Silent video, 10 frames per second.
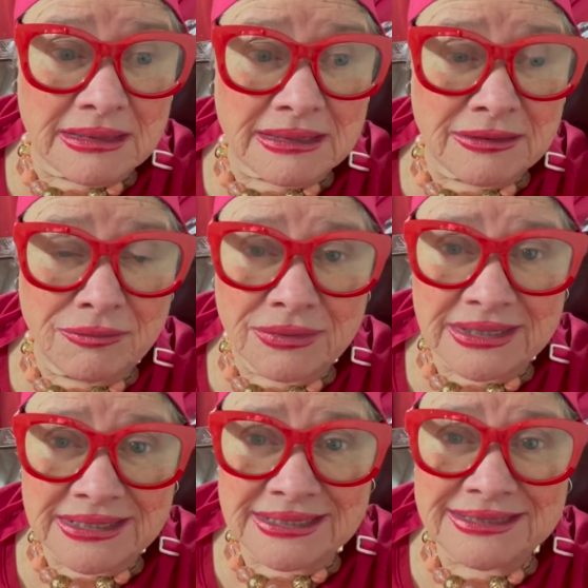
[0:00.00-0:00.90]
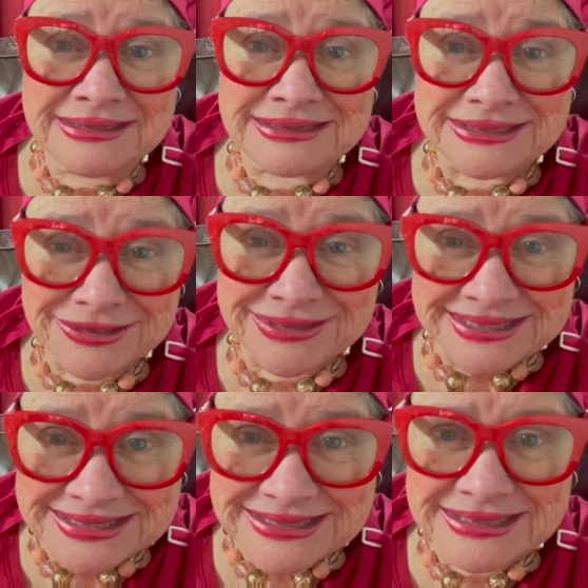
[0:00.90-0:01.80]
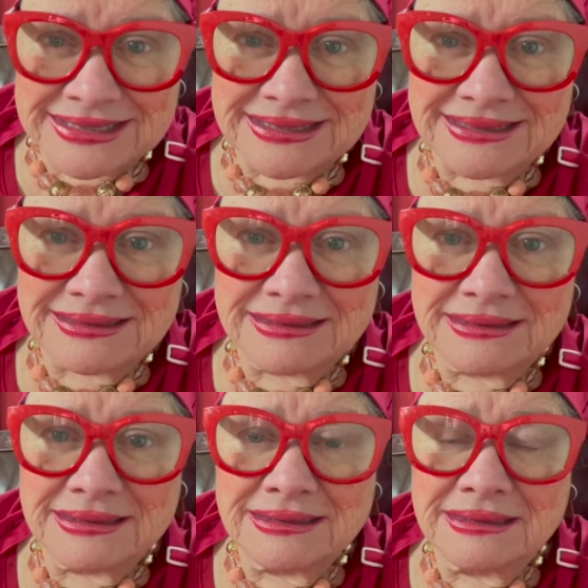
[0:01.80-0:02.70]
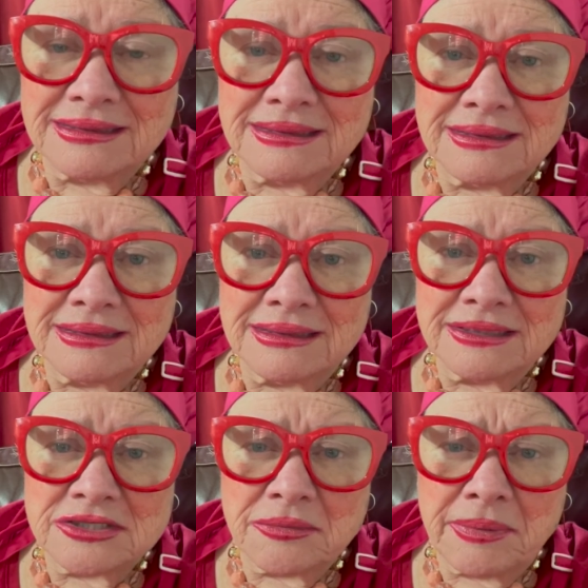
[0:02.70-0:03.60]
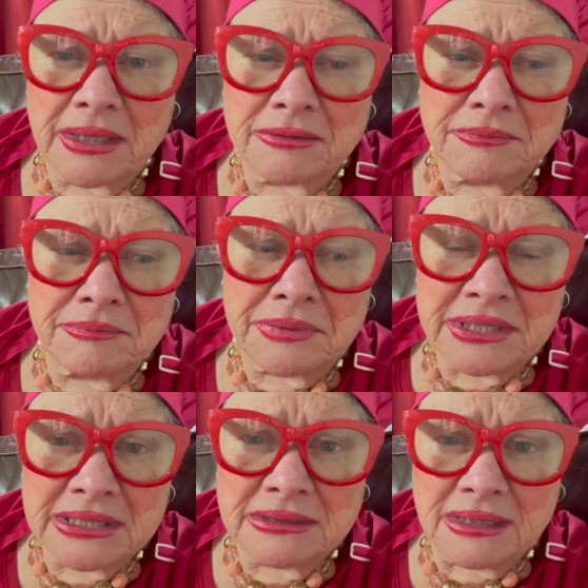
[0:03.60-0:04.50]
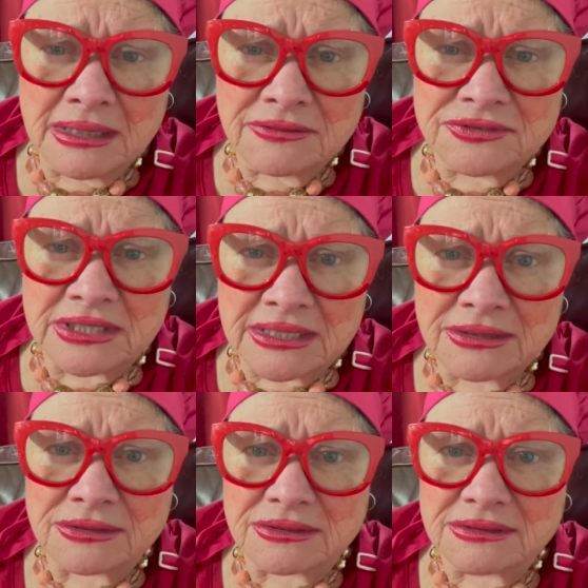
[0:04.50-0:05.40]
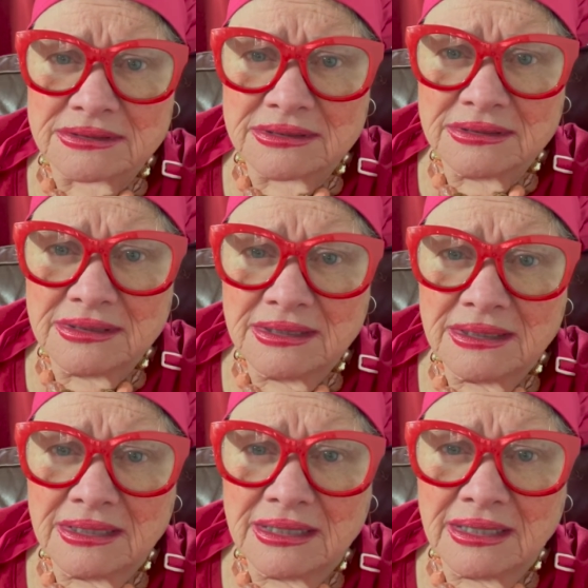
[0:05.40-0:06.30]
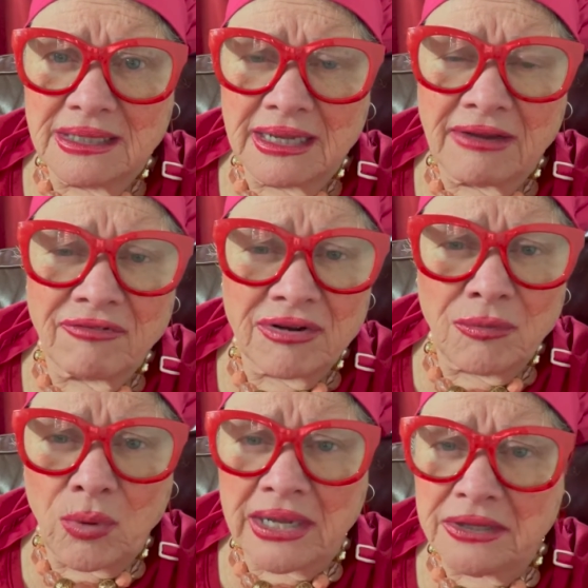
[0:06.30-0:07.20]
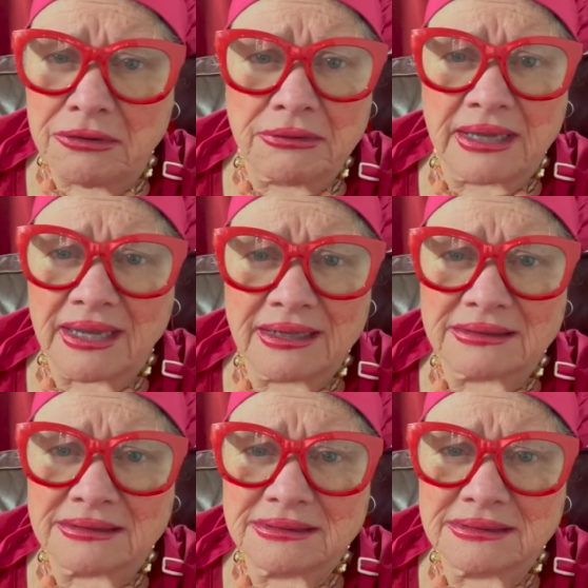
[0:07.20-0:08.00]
It really, seriously, is about being love to others every way you can